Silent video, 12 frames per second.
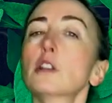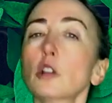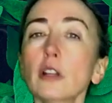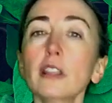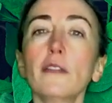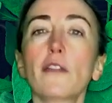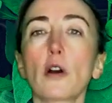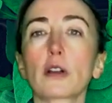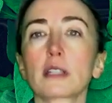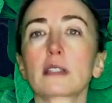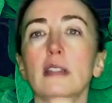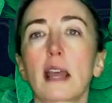During the
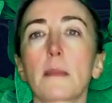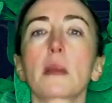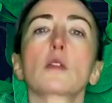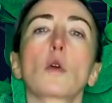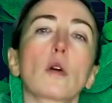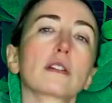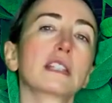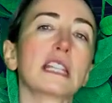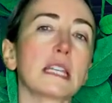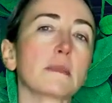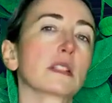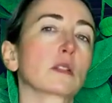focus step, your
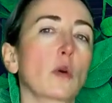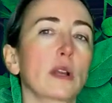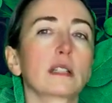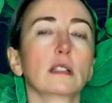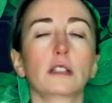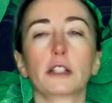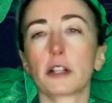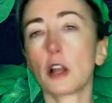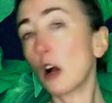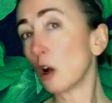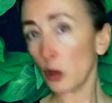team is going to learn